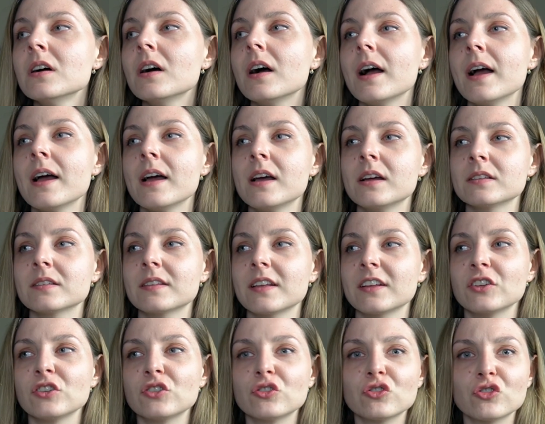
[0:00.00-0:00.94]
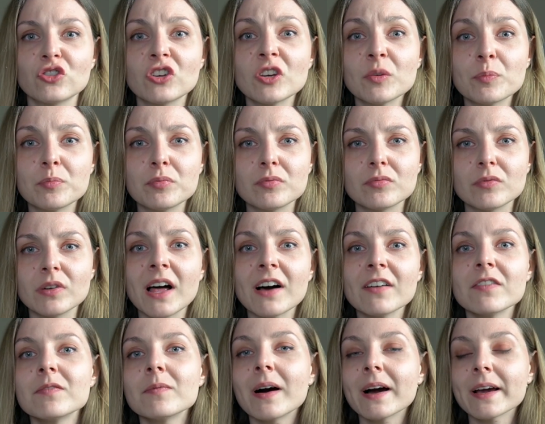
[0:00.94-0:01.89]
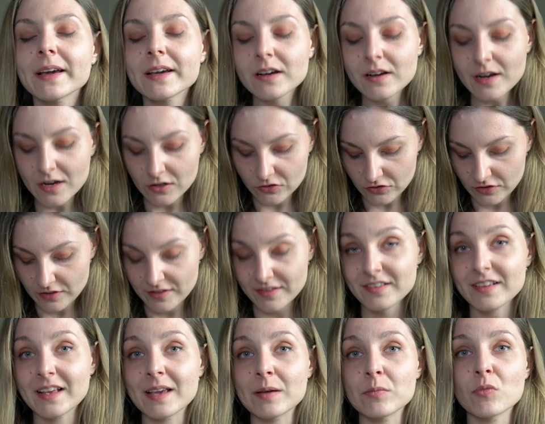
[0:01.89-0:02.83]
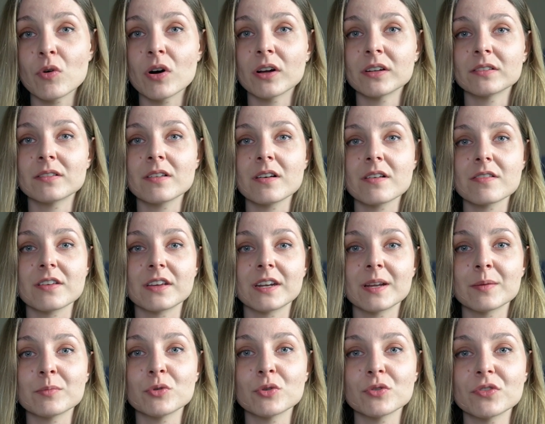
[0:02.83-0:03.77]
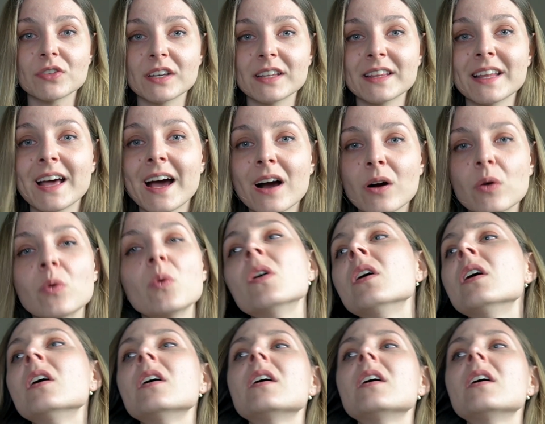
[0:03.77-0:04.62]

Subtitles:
and a cheap lav mic, actually the same one that I'm using now.